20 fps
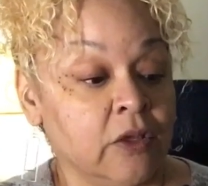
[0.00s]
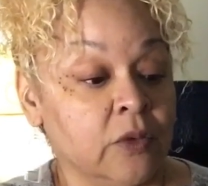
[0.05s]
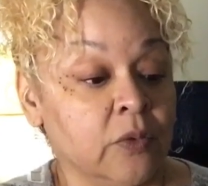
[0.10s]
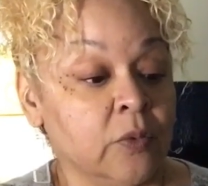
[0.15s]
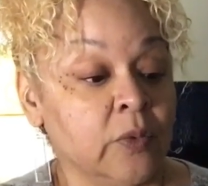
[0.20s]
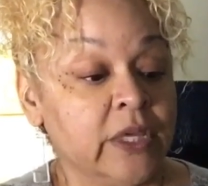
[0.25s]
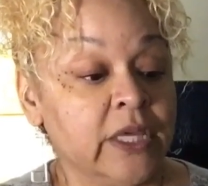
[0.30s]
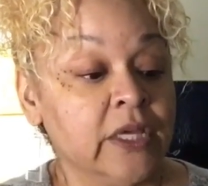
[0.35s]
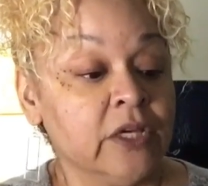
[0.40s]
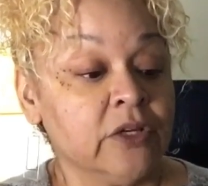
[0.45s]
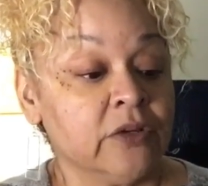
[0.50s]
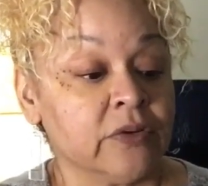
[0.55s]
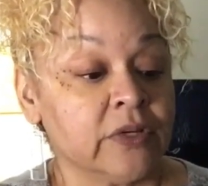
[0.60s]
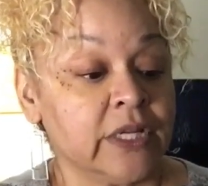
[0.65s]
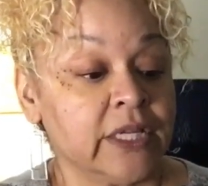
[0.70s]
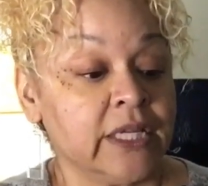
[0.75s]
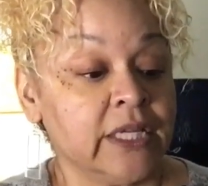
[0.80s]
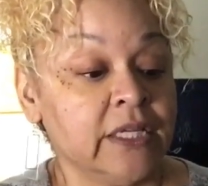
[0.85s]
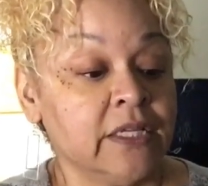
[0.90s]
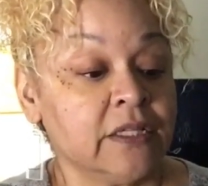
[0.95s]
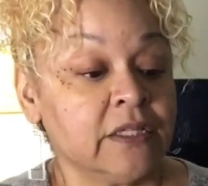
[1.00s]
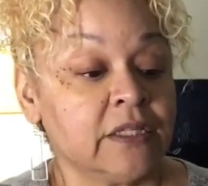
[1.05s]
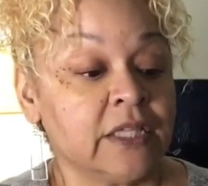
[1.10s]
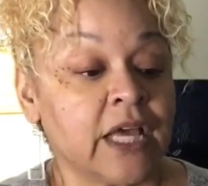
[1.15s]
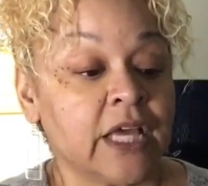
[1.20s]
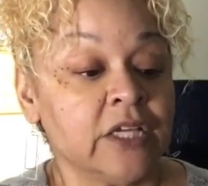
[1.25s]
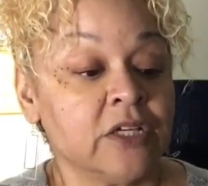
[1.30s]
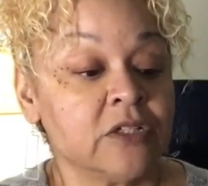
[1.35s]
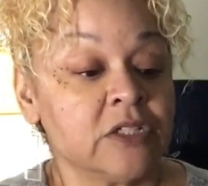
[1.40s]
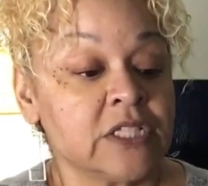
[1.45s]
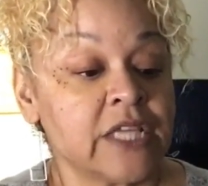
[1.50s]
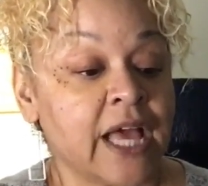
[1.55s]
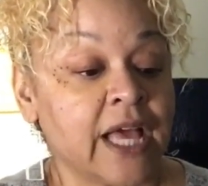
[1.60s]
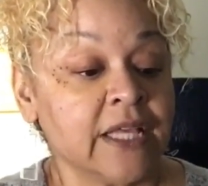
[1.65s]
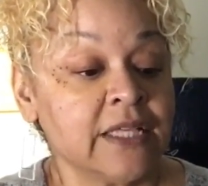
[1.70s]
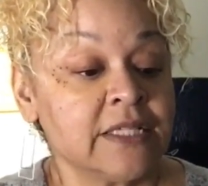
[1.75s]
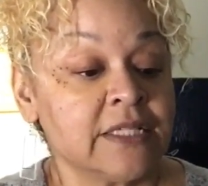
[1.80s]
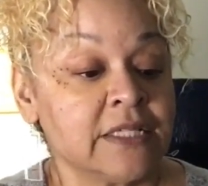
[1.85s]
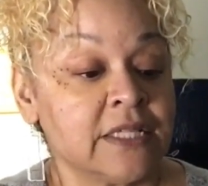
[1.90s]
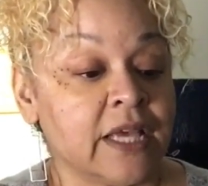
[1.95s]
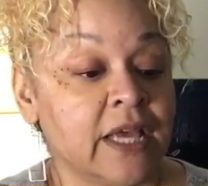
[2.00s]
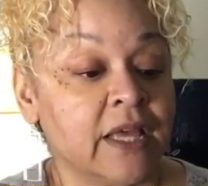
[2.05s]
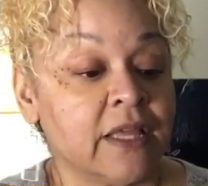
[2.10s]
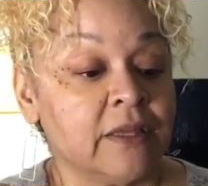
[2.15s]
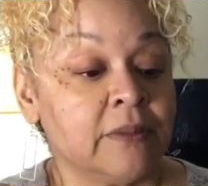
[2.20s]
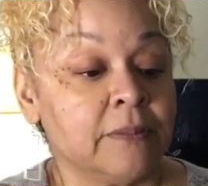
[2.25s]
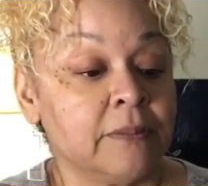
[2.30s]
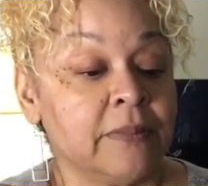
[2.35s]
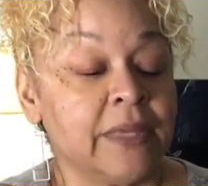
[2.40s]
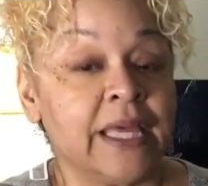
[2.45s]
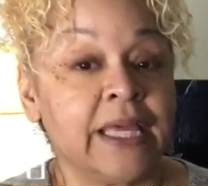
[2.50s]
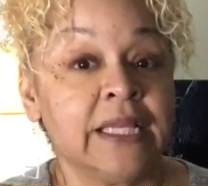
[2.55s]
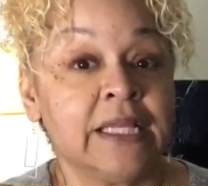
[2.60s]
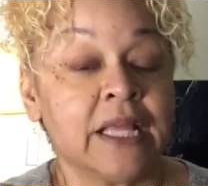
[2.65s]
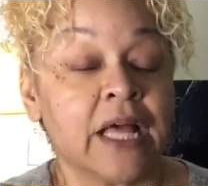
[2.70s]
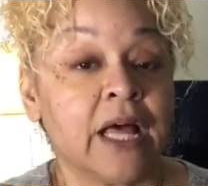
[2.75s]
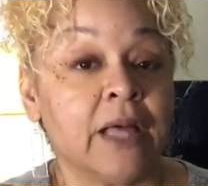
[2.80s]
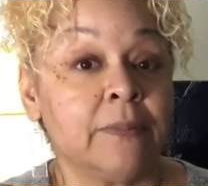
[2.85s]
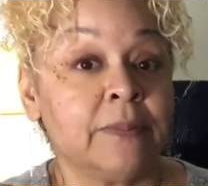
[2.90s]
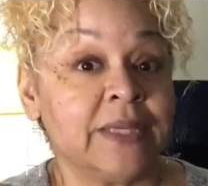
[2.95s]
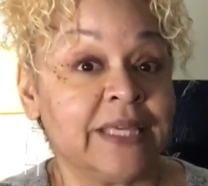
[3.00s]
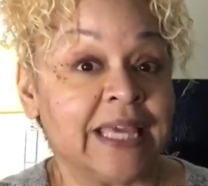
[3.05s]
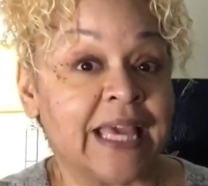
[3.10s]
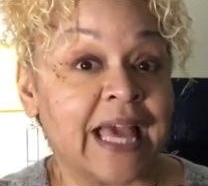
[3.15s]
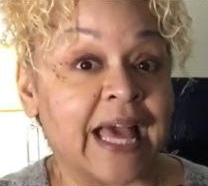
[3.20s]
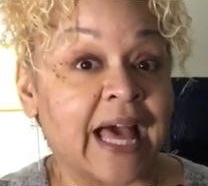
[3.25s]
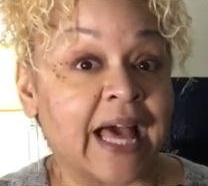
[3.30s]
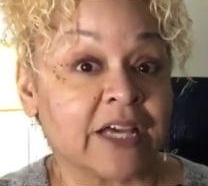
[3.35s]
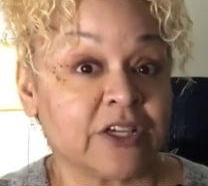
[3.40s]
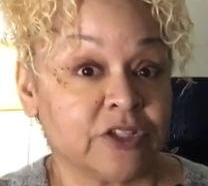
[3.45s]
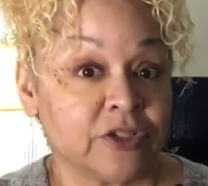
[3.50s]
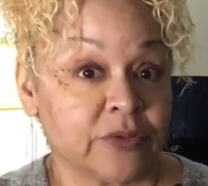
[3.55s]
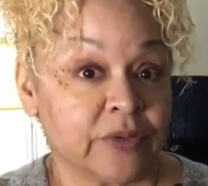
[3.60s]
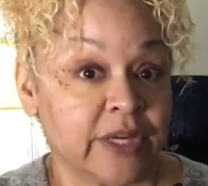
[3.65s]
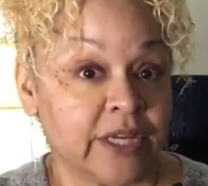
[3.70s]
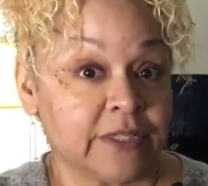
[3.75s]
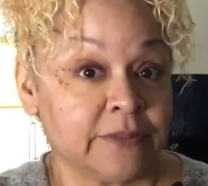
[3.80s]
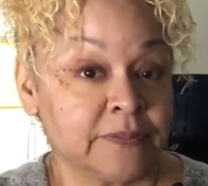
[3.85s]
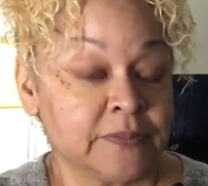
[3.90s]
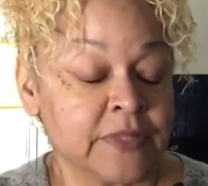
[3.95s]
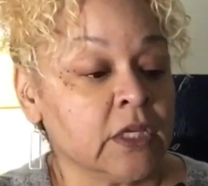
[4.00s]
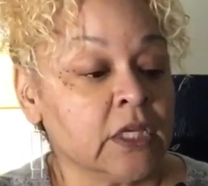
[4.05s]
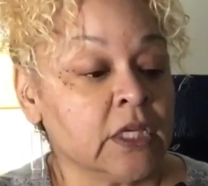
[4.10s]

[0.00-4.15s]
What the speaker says: we agree that your tax debt may not be accurate.